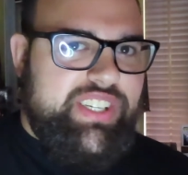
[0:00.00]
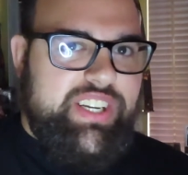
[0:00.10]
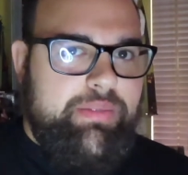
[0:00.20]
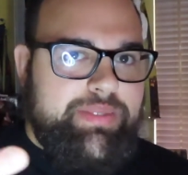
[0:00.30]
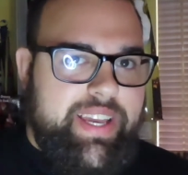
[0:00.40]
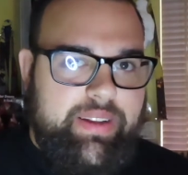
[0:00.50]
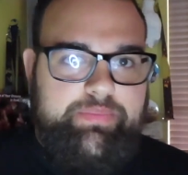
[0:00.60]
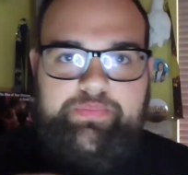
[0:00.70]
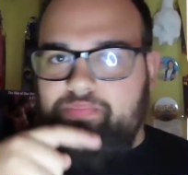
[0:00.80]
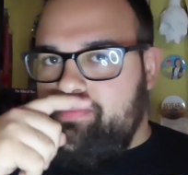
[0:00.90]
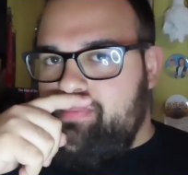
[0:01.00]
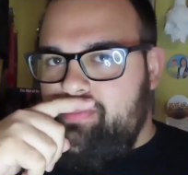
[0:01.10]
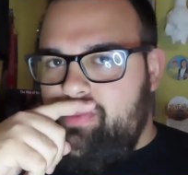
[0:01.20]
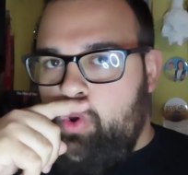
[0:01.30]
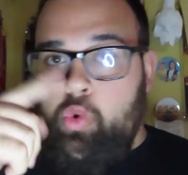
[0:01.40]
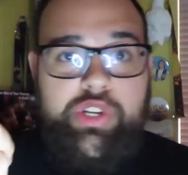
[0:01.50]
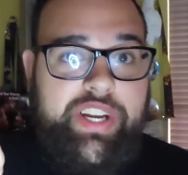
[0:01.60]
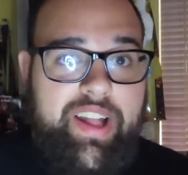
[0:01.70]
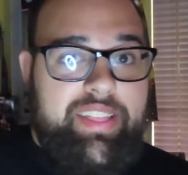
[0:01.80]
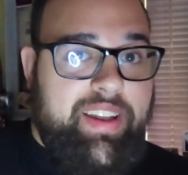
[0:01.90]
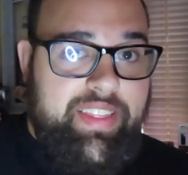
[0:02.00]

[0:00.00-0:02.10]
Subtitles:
update. What'd you guys think of the